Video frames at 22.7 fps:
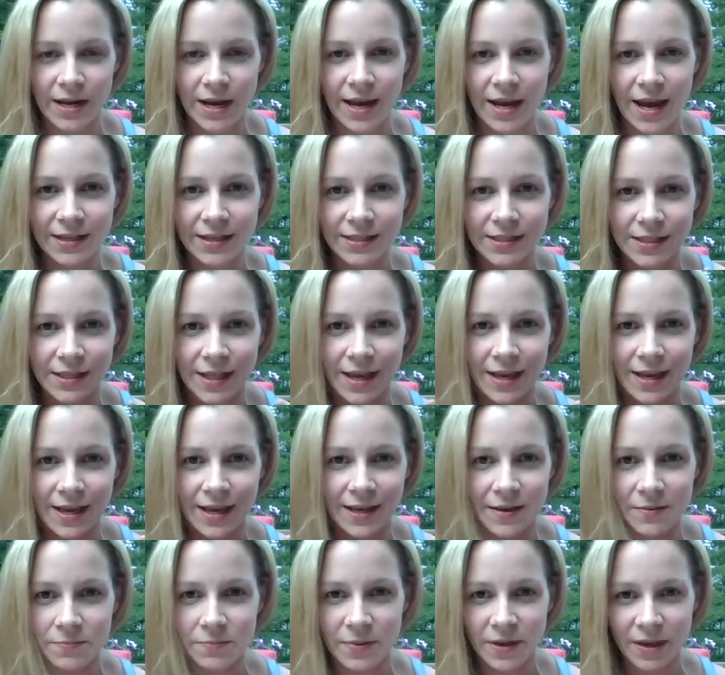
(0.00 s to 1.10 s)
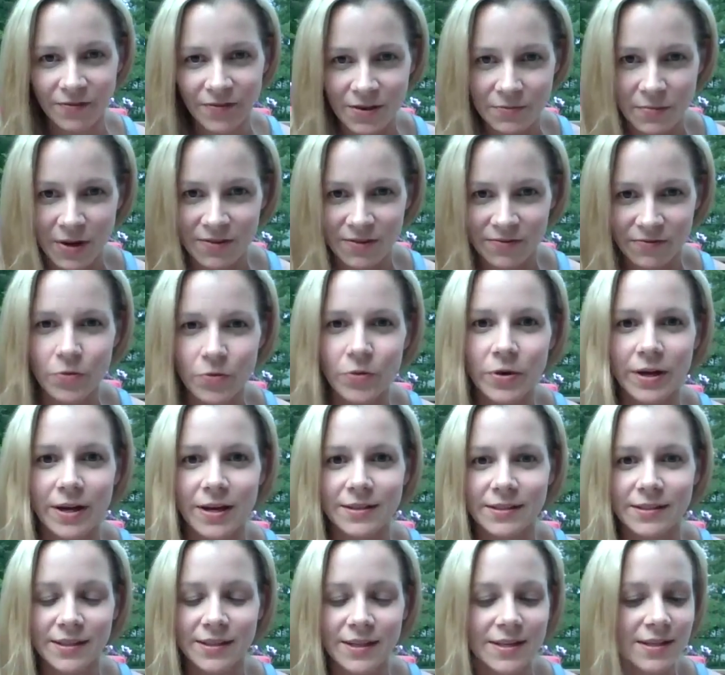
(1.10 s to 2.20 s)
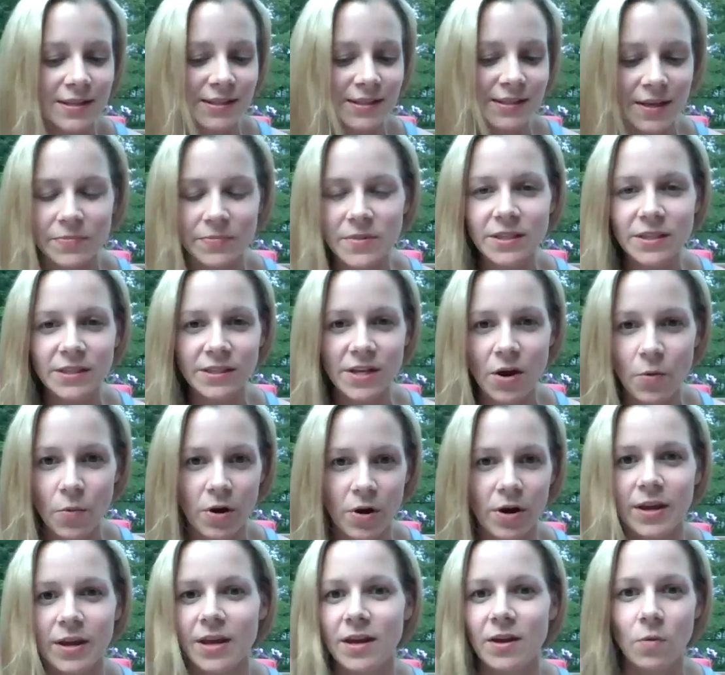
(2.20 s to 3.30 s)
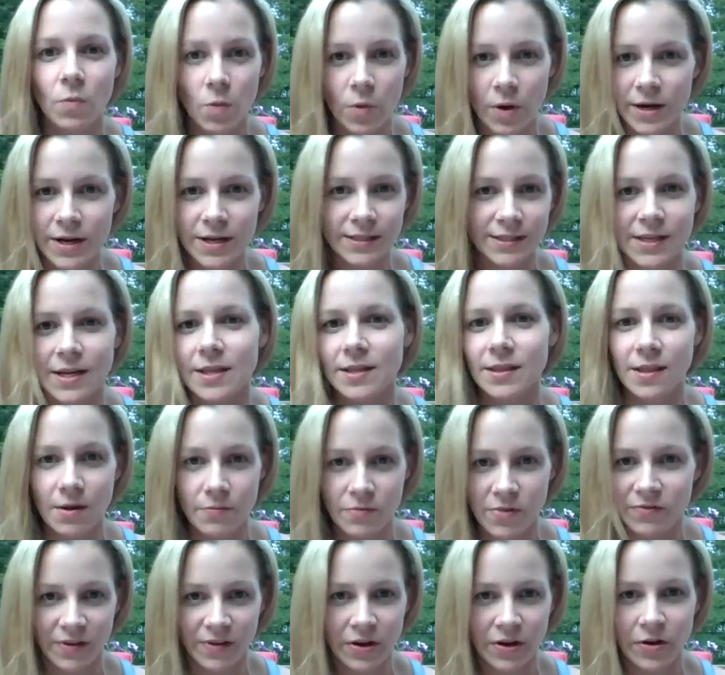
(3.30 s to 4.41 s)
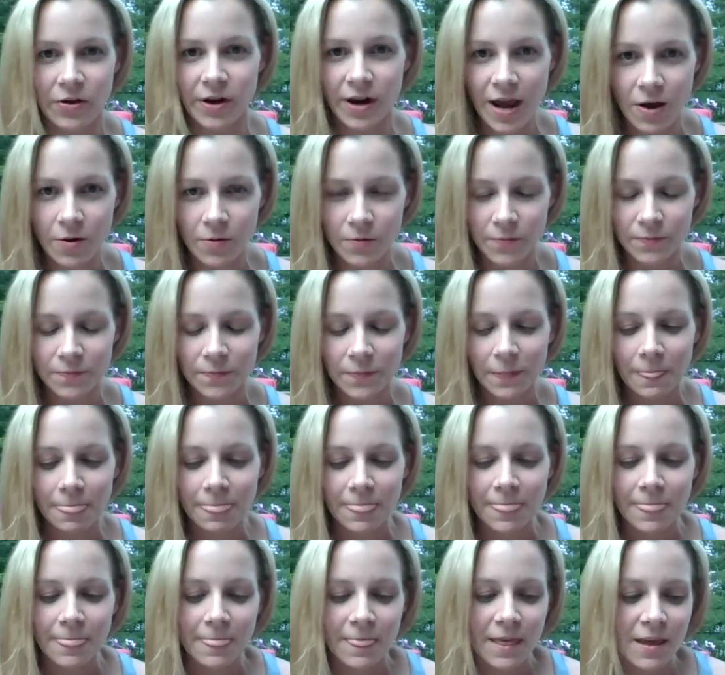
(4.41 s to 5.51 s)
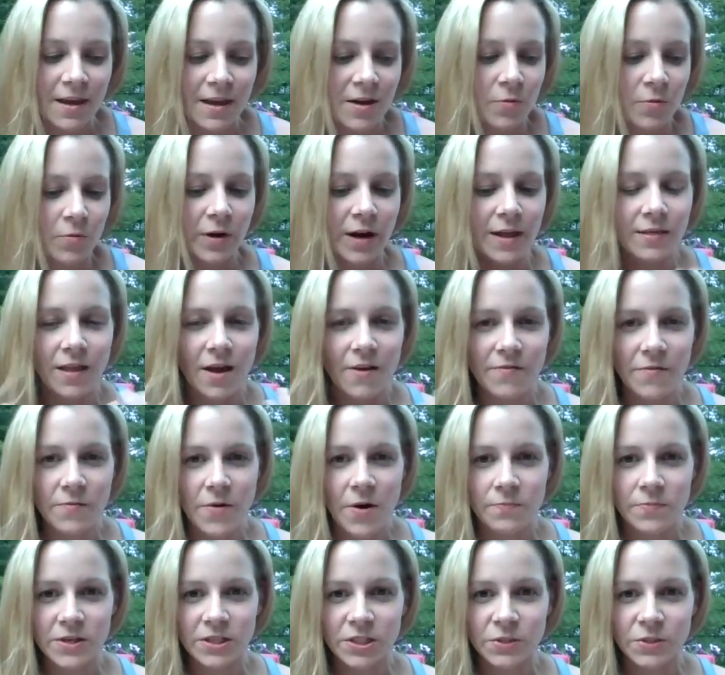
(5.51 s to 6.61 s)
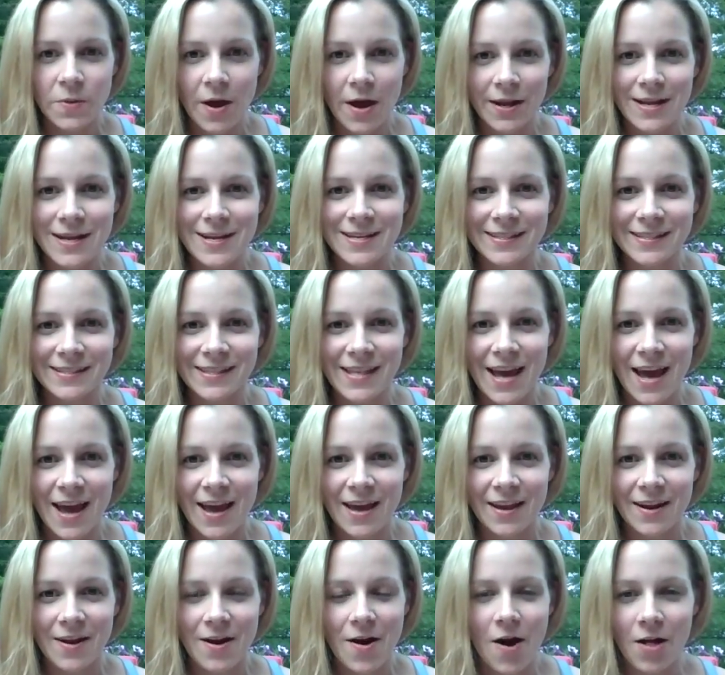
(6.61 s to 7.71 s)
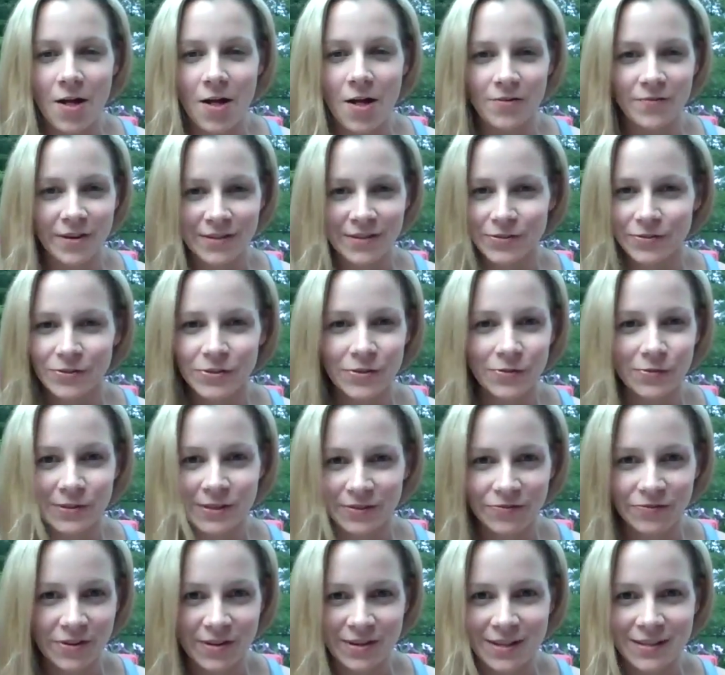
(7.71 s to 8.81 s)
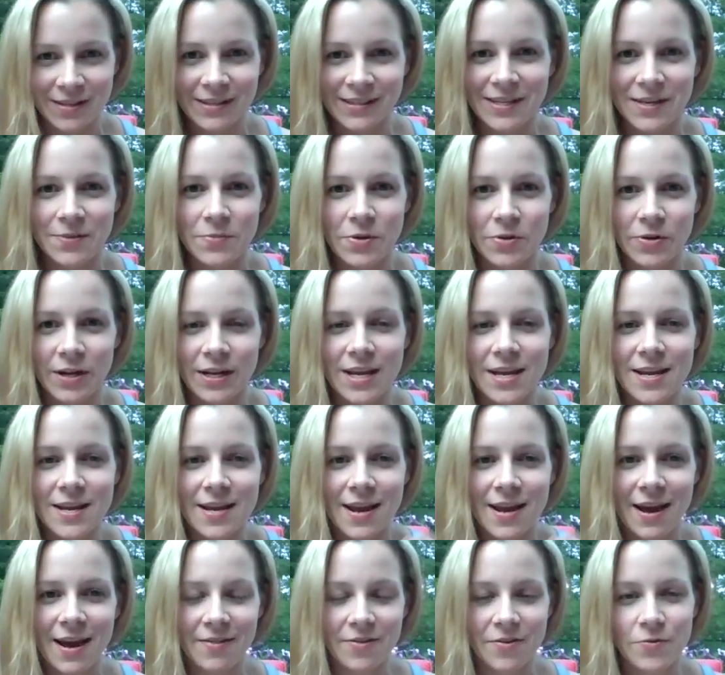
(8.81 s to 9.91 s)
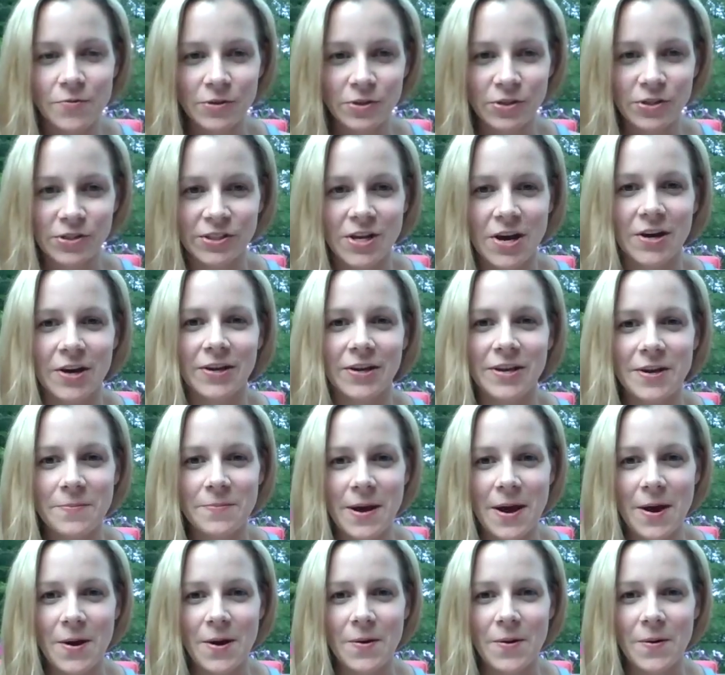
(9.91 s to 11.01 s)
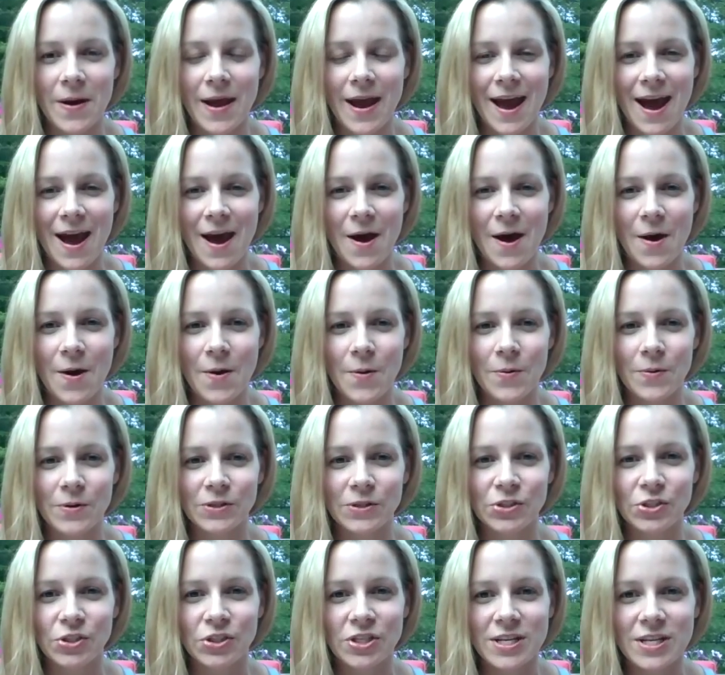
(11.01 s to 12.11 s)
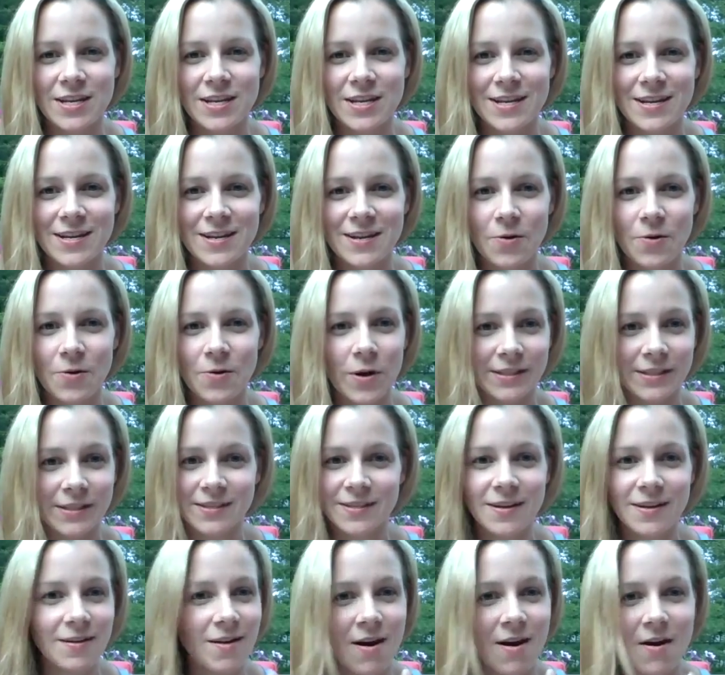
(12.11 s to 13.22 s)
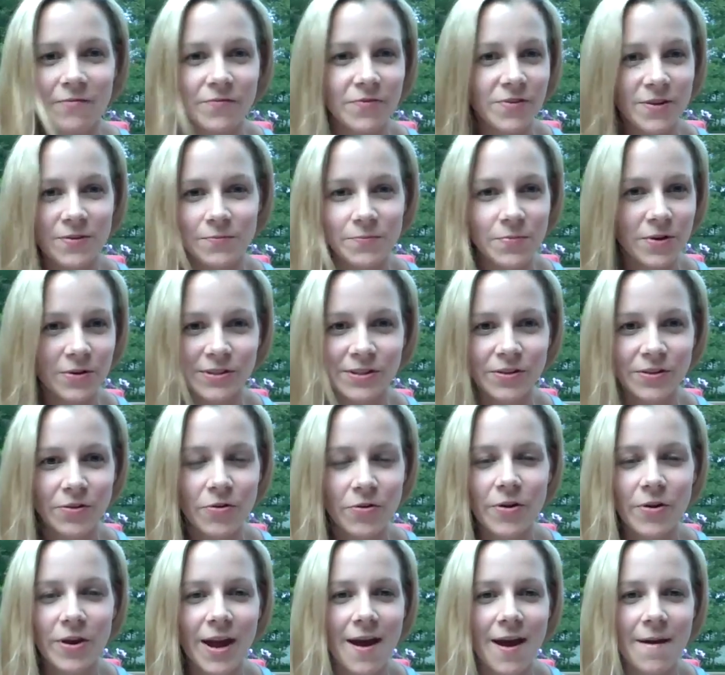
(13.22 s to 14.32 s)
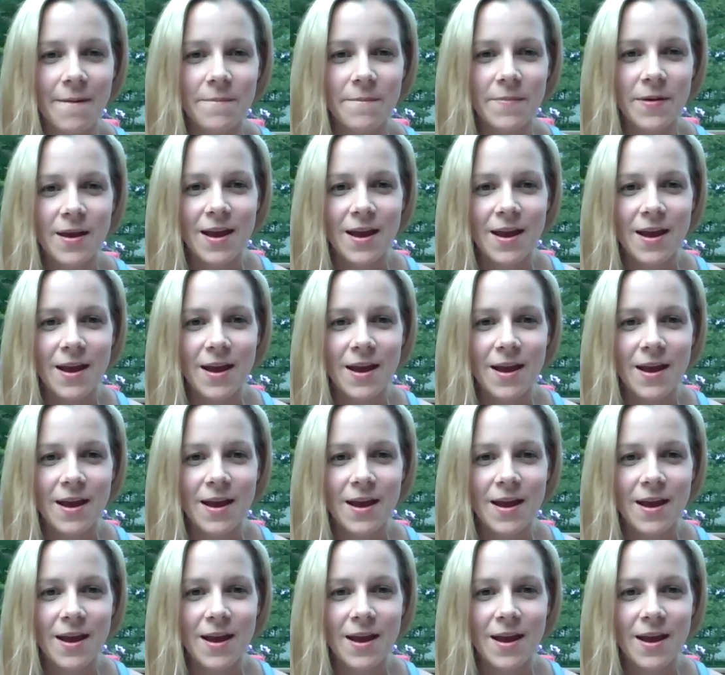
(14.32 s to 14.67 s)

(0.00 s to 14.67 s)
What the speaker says: I had to like pivot my focus. Something's not working. What is it? Let me figure it out. What I love about Beachbody is that all of us are so different in this community. Heather was just talking about how she wasn't a confident person growing up.